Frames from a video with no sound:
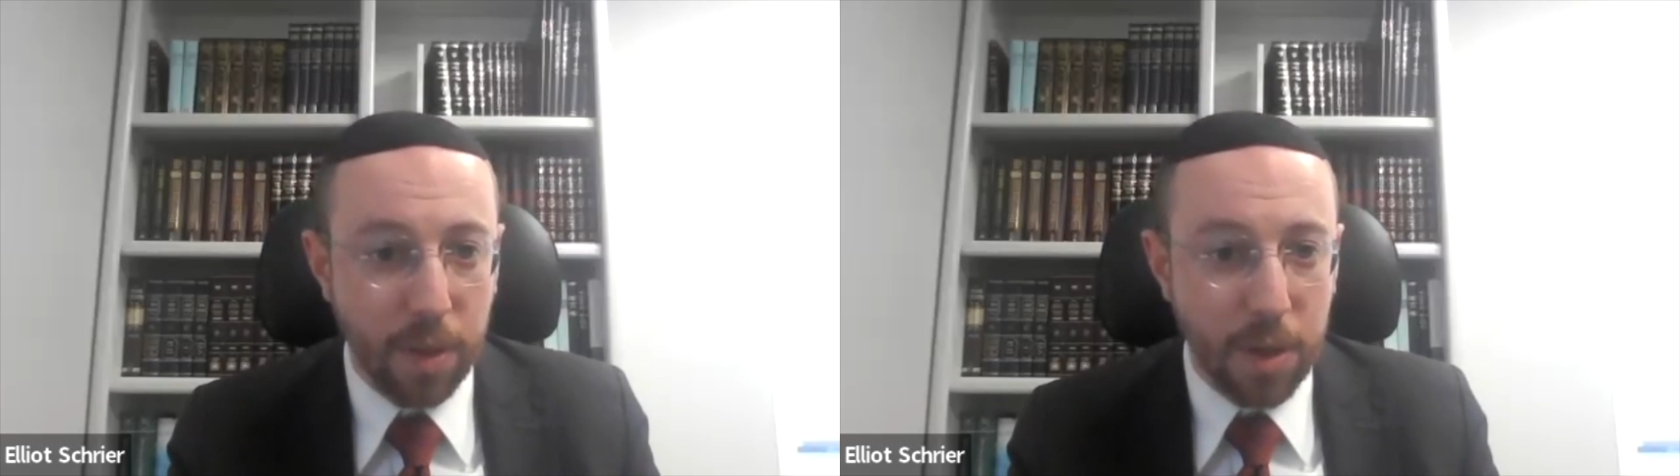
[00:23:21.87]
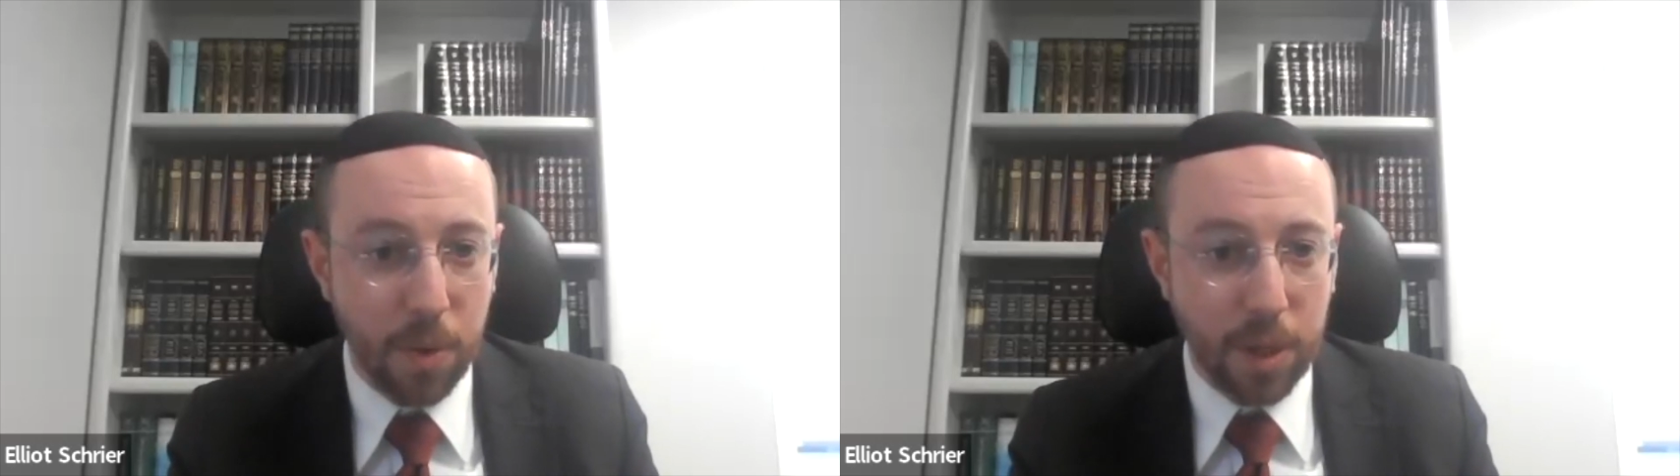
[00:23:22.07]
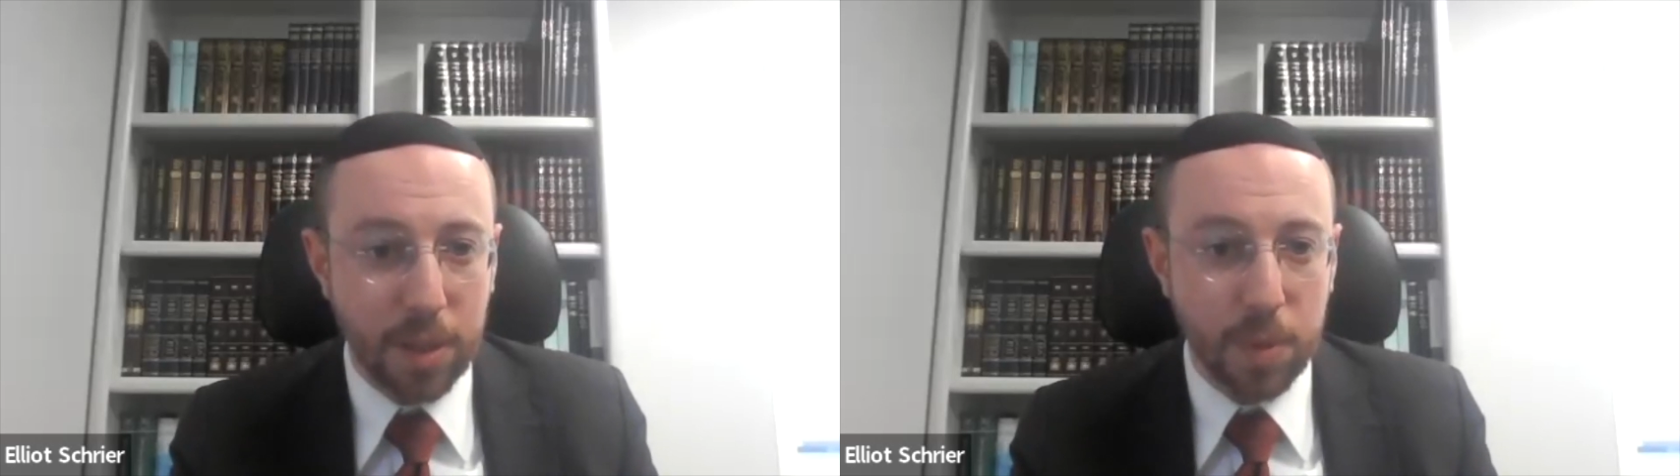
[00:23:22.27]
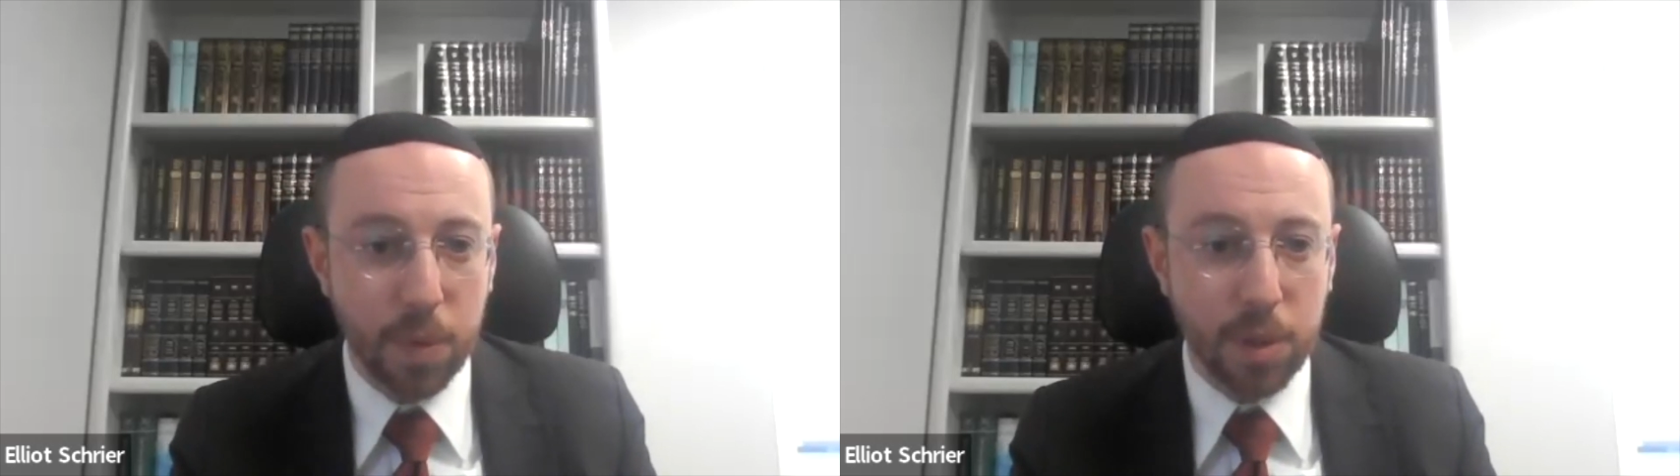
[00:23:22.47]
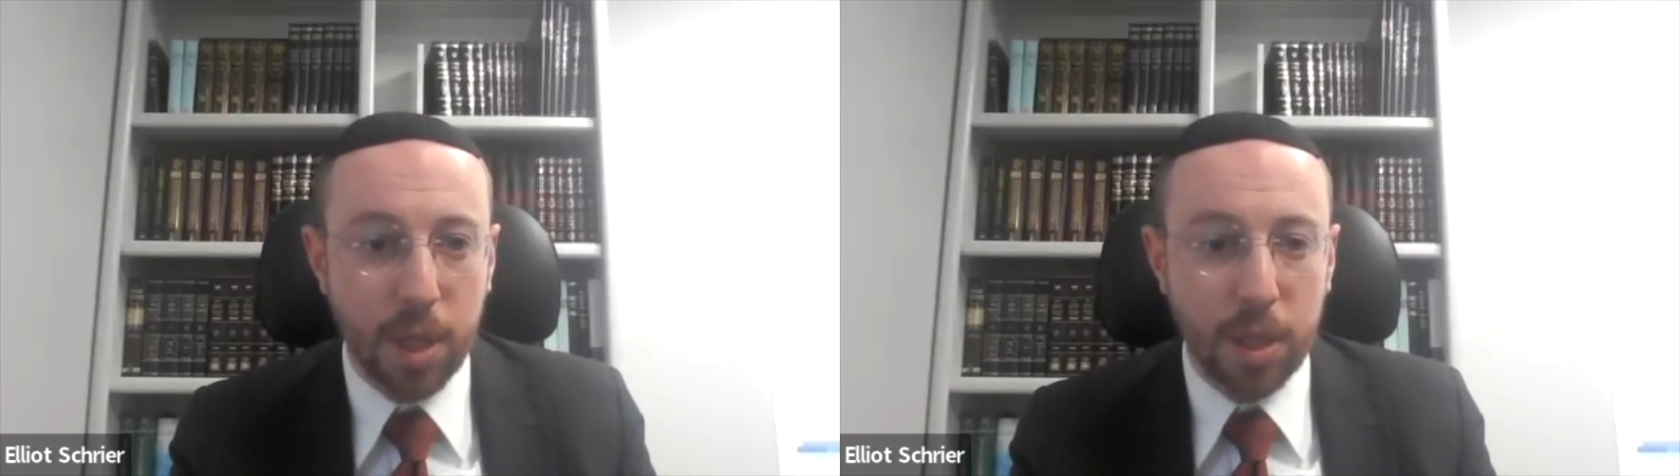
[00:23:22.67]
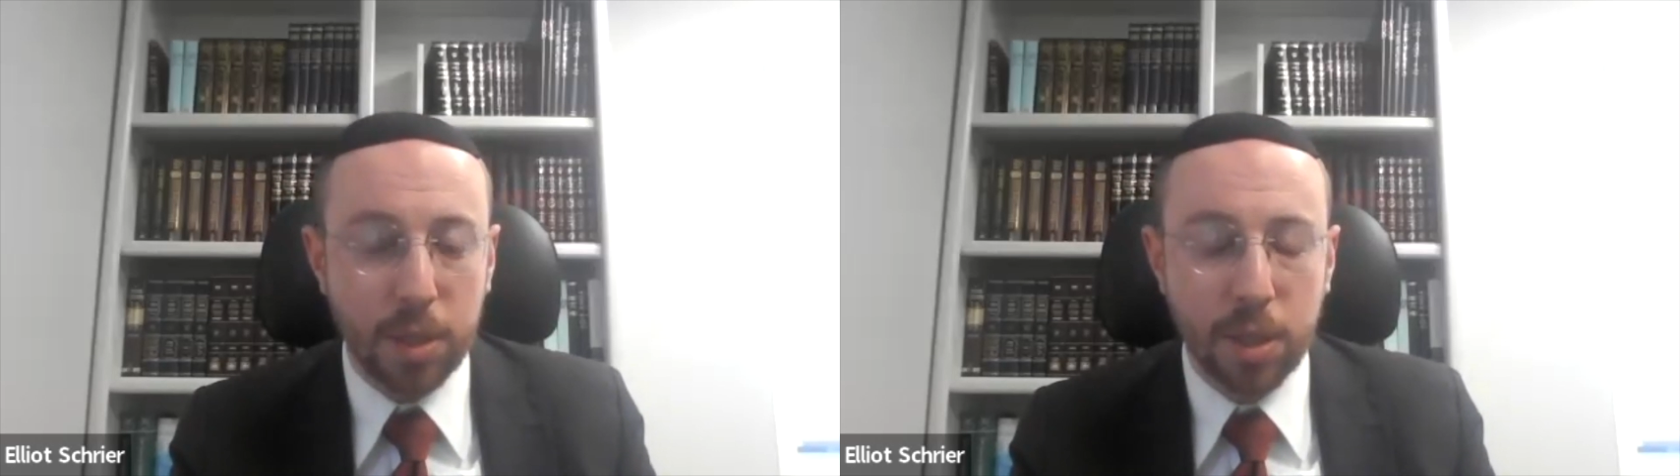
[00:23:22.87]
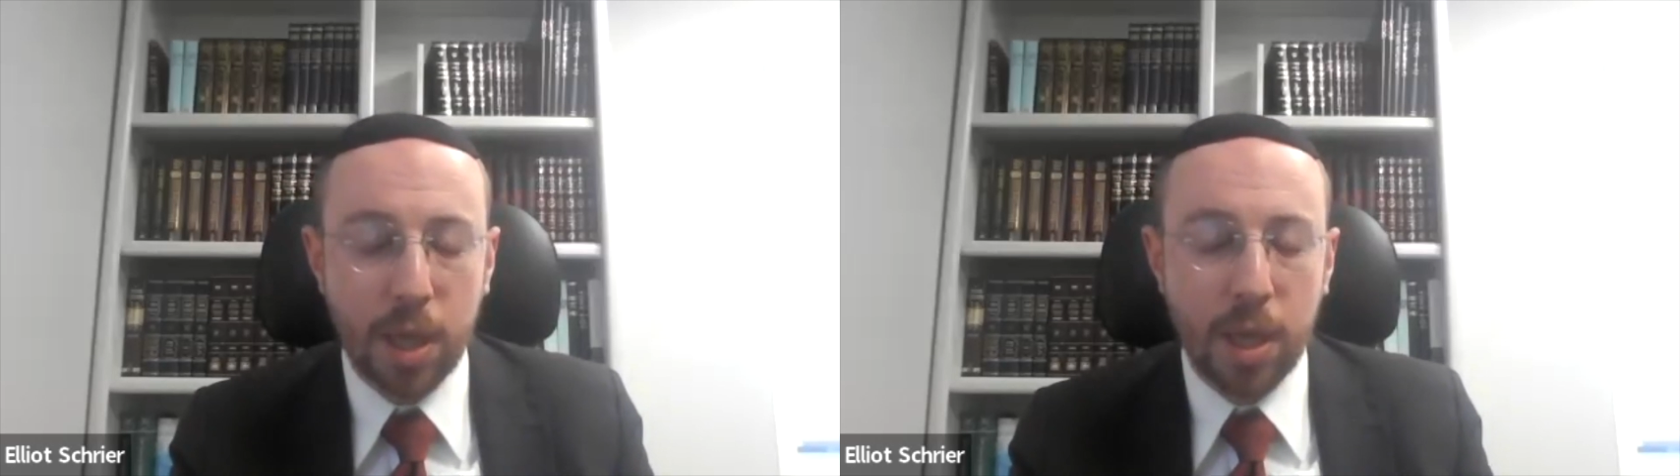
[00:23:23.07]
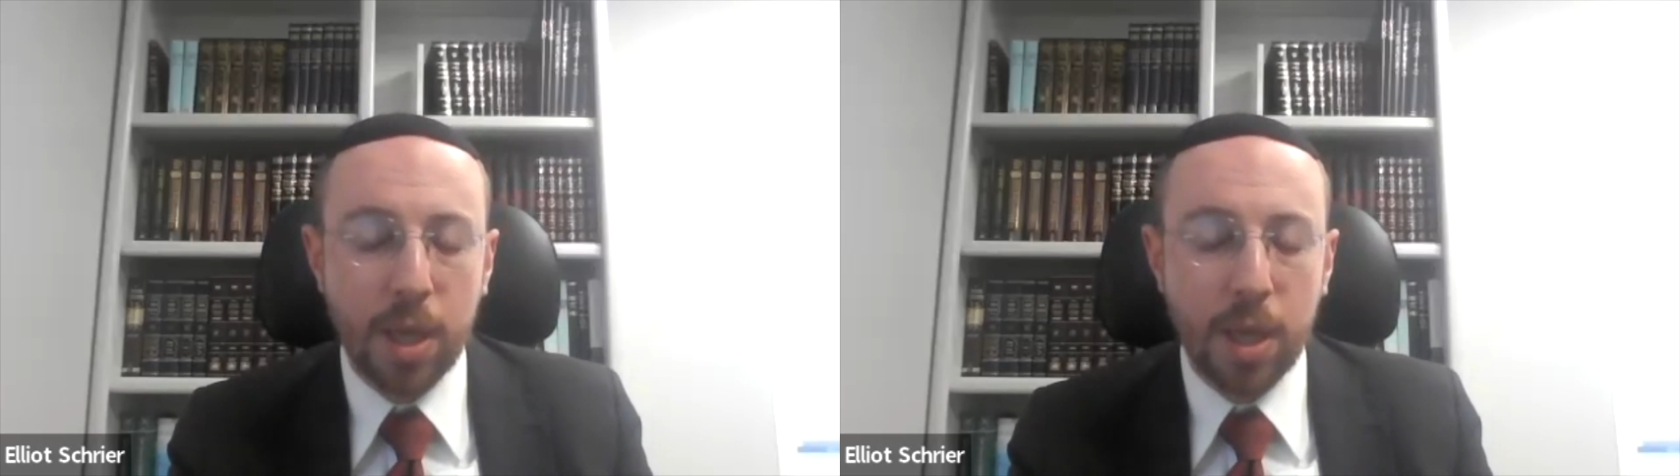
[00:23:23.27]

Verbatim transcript: The nuances will change